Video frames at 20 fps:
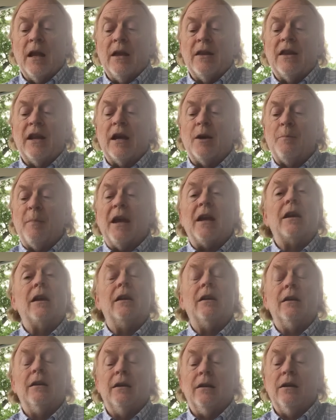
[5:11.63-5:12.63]
They are
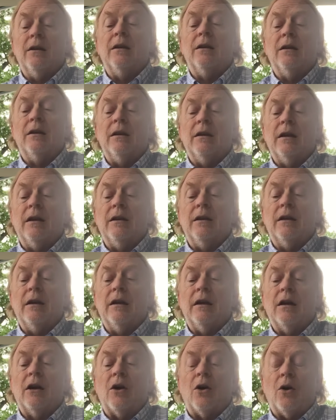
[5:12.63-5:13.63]
making an
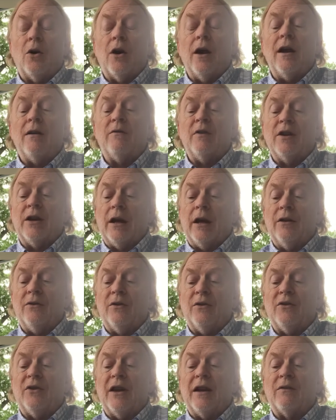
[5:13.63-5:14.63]
uh, every day to
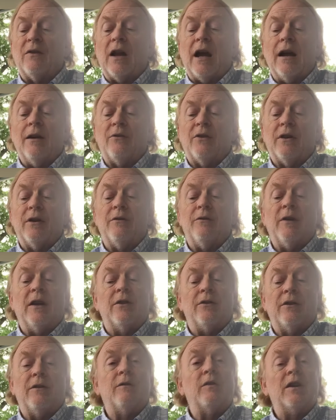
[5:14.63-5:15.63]
save lives in the
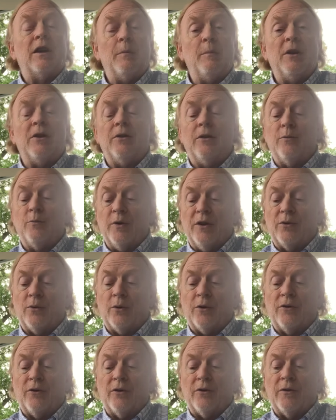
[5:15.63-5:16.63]
face of limited
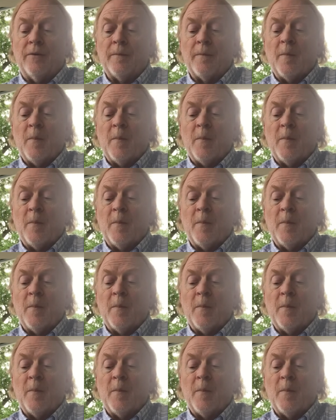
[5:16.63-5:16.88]
resources.